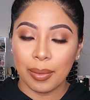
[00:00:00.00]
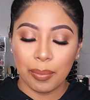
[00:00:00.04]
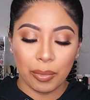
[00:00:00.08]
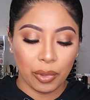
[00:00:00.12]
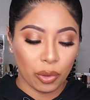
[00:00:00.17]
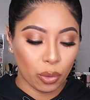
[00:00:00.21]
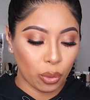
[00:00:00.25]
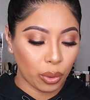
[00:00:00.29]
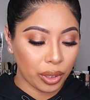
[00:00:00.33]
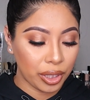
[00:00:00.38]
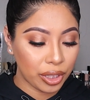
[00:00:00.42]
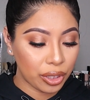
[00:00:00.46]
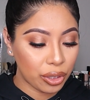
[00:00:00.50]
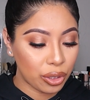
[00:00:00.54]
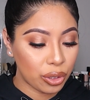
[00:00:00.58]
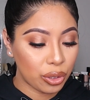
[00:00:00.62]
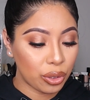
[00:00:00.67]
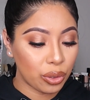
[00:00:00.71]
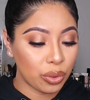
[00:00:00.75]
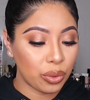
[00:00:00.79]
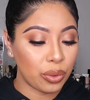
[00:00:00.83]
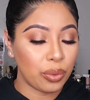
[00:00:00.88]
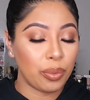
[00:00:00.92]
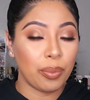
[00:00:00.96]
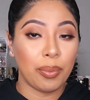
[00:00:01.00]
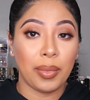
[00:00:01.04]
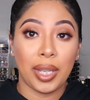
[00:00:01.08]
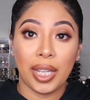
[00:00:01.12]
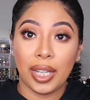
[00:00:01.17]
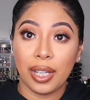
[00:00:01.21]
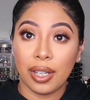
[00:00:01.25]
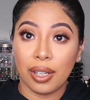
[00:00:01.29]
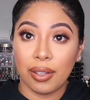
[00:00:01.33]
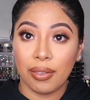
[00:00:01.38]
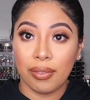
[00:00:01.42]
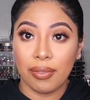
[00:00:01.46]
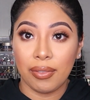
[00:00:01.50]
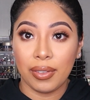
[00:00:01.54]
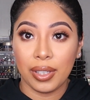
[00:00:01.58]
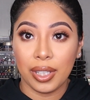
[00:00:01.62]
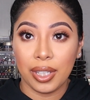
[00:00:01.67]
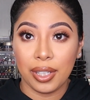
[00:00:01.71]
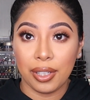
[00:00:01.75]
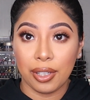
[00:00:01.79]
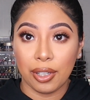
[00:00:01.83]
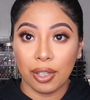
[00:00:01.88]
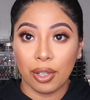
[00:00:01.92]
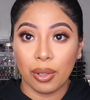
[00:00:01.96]
I'm going to make a
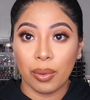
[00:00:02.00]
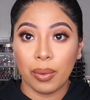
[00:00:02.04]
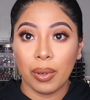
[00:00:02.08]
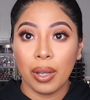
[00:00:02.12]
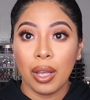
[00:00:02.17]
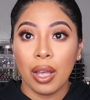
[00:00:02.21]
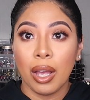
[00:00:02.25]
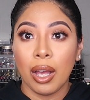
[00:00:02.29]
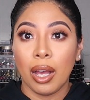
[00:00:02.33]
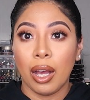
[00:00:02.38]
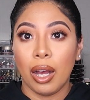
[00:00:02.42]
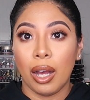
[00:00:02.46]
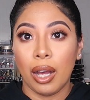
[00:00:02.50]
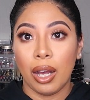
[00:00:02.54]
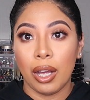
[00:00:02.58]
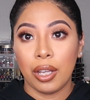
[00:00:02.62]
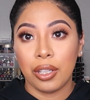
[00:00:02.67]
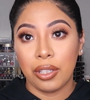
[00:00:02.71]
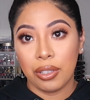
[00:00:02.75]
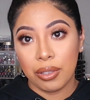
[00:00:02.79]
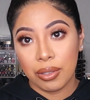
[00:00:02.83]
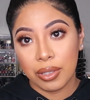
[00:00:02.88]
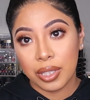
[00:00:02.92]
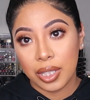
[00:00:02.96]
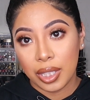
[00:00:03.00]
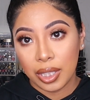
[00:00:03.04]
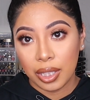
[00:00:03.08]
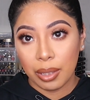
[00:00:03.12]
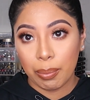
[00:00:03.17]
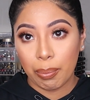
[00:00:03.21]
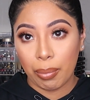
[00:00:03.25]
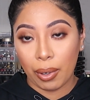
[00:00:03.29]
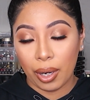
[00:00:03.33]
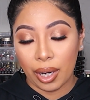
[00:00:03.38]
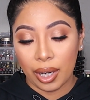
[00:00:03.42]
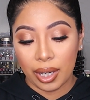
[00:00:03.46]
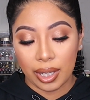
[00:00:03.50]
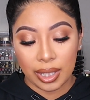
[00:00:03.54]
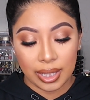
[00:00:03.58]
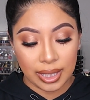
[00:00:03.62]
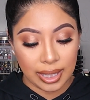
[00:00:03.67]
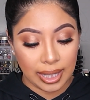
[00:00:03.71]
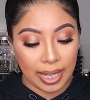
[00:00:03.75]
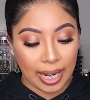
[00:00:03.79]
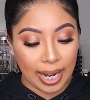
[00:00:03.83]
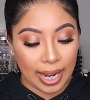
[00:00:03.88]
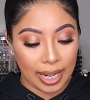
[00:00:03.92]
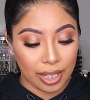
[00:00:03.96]
video using the products
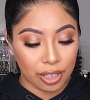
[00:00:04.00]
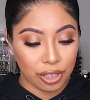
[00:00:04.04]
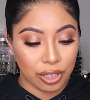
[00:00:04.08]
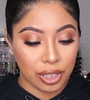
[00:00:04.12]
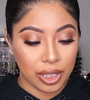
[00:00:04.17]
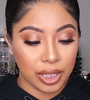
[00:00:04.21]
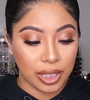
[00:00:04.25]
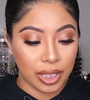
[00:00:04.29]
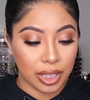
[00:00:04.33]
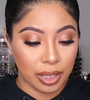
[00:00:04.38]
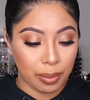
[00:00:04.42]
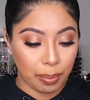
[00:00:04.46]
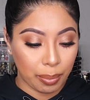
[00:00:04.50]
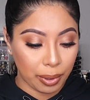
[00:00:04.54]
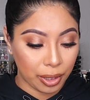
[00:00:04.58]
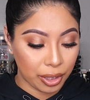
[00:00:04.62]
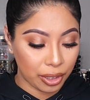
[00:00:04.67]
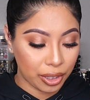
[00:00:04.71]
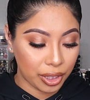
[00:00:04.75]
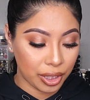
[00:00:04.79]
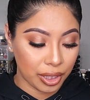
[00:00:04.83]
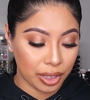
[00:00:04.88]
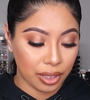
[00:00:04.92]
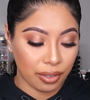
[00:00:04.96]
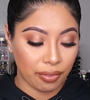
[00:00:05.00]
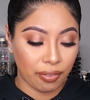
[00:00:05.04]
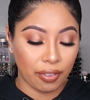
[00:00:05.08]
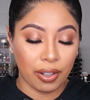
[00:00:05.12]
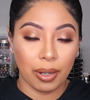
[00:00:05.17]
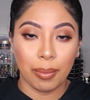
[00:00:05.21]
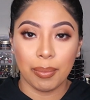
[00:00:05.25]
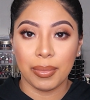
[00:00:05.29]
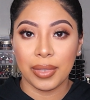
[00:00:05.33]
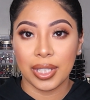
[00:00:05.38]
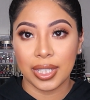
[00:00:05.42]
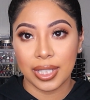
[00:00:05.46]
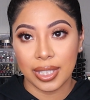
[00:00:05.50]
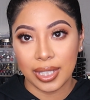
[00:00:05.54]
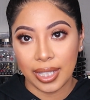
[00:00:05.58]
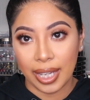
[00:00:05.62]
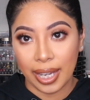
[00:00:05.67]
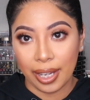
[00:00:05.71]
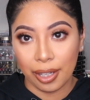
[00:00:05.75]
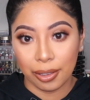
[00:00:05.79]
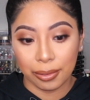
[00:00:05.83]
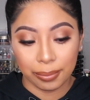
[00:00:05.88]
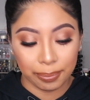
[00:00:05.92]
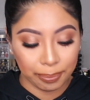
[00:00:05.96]
that I actually did purchase from the
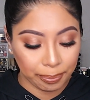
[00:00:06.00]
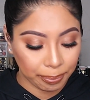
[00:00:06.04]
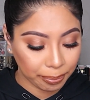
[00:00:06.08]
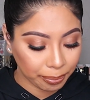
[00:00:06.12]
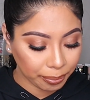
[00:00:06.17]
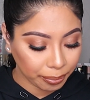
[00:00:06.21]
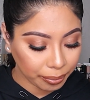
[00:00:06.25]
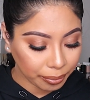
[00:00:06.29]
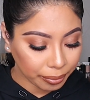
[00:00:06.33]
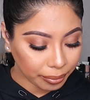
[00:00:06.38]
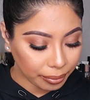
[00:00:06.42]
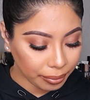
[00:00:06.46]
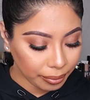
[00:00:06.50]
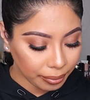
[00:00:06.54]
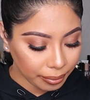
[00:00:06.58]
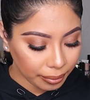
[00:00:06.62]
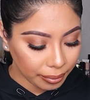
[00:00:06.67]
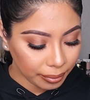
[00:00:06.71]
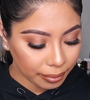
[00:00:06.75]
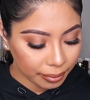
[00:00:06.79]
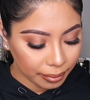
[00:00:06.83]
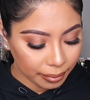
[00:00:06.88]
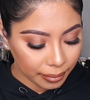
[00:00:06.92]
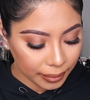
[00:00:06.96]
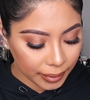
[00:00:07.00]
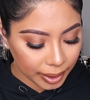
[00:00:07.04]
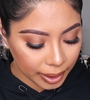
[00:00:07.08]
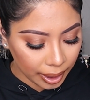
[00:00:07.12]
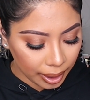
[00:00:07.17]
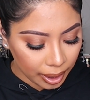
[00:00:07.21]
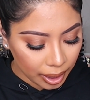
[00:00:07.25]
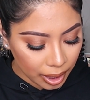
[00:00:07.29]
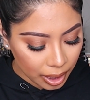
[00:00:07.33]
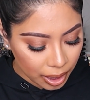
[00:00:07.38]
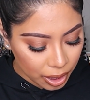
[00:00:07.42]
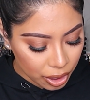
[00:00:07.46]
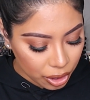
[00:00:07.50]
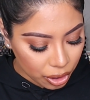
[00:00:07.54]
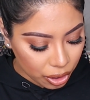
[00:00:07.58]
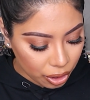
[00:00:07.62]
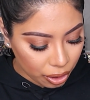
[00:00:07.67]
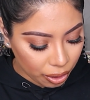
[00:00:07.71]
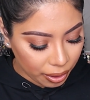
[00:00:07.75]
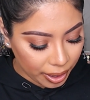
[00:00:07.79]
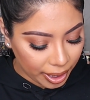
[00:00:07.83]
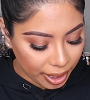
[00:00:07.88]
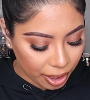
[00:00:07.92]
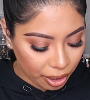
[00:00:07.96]
sale,
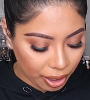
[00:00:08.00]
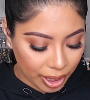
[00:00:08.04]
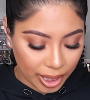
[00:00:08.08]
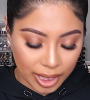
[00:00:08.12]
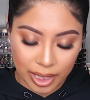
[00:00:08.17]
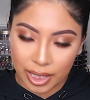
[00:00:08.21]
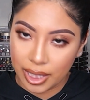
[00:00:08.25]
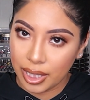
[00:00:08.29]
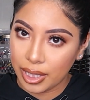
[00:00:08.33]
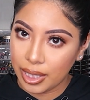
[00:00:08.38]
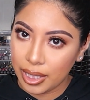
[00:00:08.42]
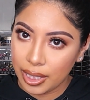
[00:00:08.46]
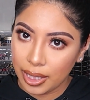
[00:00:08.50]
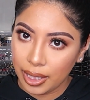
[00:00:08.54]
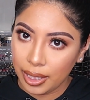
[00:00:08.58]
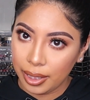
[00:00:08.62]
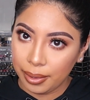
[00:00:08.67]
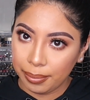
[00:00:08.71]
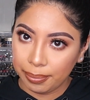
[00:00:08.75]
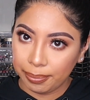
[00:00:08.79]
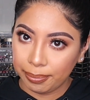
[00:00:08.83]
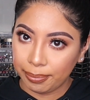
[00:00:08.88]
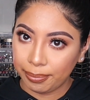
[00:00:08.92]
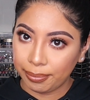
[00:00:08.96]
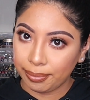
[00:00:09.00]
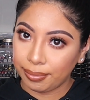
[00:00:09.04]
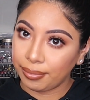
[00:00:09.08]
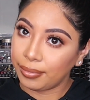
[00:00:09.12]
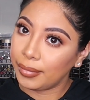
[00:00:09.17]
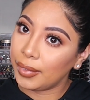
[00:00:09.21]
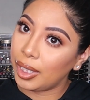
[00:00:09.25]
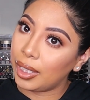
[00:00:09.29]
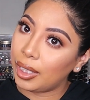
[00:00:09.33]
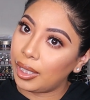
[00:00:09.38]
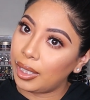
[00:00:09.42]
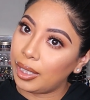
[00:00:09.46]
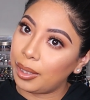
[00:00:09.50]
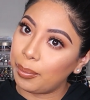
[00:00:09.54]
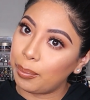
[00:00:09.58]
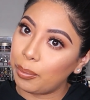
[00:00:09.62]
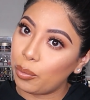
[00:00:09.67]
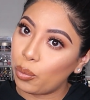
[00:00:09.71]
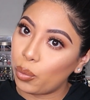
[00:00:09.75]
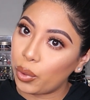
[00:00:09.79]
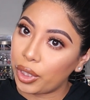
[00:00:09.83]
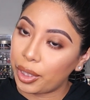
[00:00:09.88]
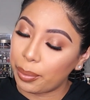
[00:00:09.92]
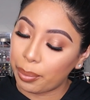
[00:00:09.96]
so that you guys can see
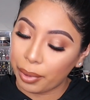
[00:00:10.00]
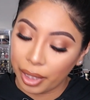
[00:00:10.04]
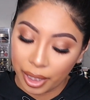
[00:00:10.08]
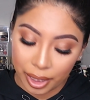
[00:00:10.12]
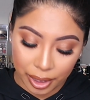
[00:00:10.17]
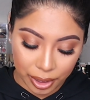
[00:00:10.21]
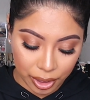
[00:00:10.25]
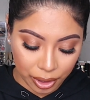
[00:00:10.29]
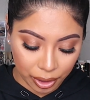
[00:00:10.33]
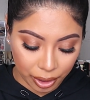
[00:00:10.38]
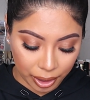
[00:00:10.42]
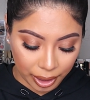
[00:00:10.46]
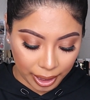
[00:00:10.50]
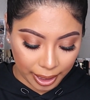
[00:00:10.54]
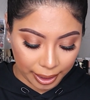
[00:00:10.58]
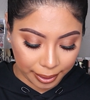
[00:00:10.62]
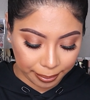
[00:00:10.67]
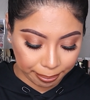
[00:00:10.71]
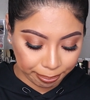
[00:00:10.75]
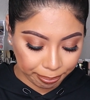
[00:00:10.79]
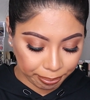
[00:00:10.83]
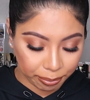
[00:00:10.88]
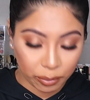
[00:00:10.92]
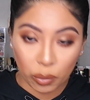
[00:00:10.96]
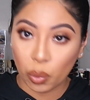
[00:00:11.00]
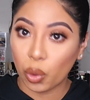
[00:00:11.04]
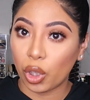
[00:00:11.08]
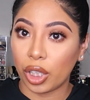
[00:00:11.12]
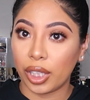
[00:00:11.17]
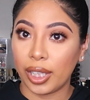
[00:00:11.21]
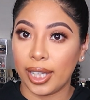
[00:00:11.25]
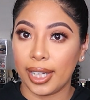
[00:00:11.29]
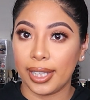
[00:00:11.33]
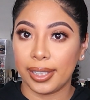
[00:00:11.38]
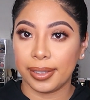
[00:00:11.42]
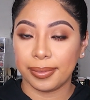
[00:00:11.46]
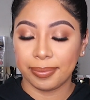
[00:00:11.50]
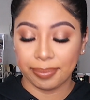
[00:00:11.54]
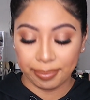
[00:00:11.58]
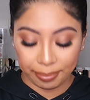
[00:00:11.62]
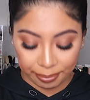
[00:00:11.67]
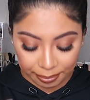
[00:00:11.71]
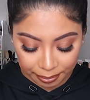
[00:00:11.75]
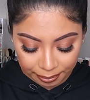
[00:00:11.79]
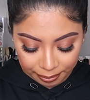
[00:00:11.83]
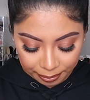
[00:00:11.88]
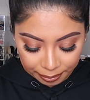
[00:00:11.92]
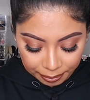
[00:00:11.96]
what the products work like.
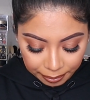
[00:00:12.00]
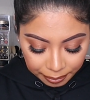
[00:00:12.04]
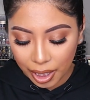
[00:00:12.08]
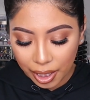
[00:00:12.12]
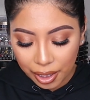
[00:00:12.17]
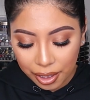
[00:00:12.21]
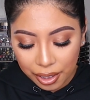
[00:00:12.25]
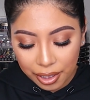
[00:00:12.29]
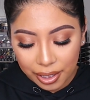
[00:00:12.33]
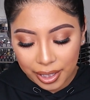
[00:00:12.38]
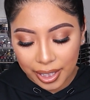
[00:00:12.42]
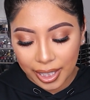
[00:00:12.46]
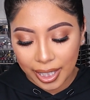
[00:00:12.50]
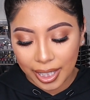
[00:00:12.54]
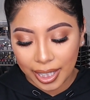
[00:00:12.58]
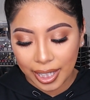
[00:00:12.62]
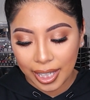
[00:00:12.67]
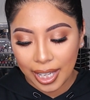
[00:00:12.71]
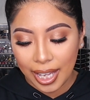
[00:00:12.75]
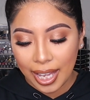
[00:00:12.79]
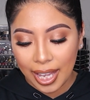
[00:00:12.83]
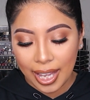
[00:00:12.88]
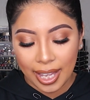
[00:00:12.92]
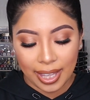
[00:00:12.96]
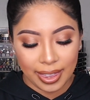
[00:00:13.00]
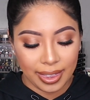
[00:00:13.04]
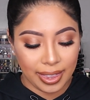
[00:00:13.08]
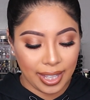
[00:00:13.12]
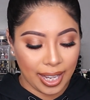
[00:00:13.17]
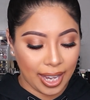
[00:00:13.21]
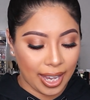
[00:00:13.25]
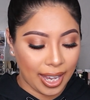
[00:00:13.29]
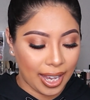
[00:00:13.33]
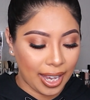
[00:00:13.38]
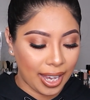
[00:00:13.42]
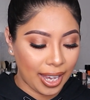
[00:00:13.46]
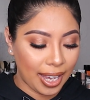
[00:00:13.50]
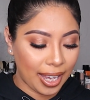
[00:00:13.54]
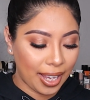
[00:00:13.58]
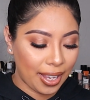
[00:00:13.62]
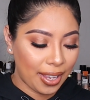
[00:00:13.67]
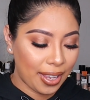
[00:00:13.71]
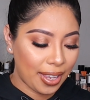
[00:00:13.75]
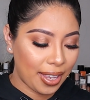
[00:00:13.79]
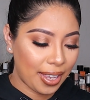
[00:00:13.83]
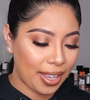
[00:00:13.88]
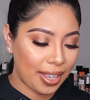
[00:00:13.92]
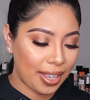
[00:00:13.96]
The other thing that